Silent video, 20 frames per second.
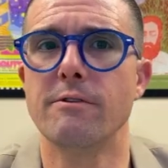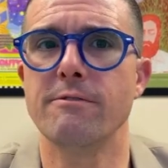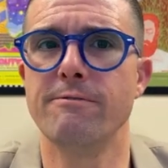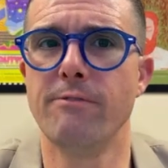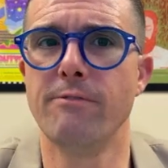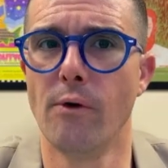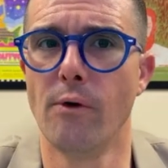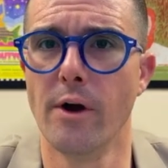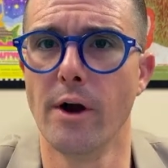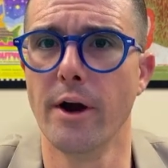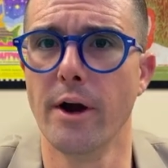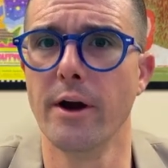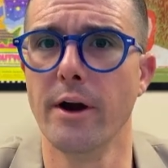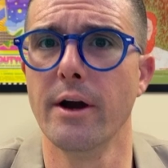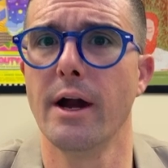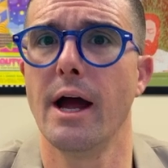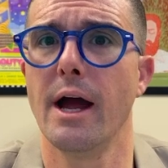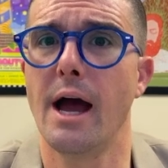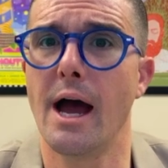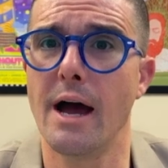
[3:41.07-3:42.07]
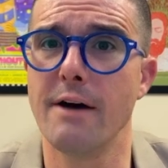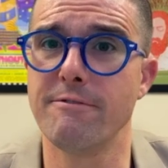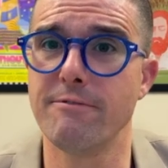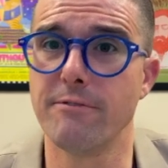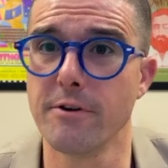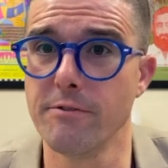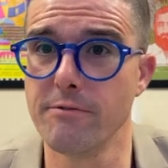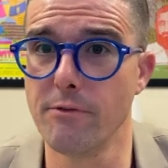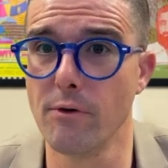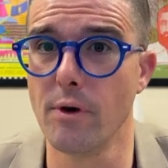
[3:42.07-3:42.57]
for
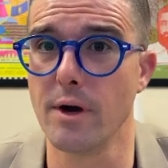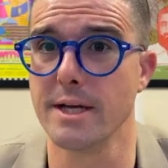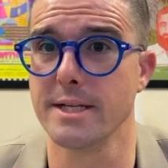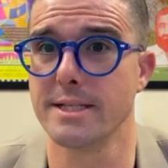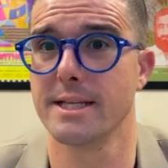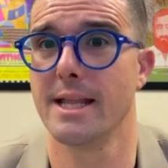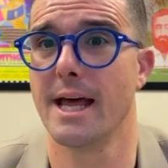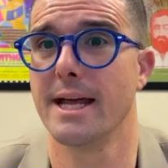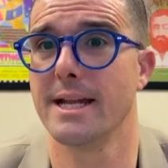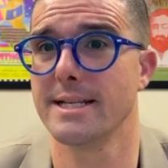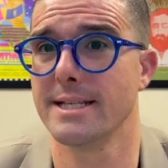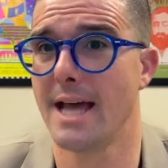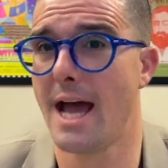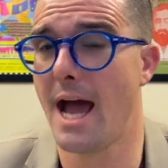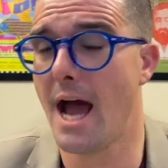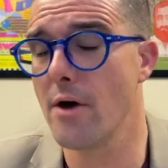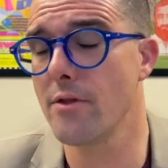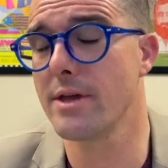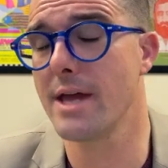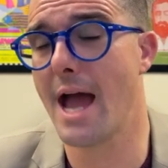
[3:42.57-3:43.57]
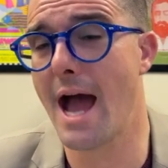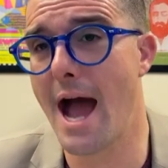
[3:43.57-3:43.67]
voice, and that is how the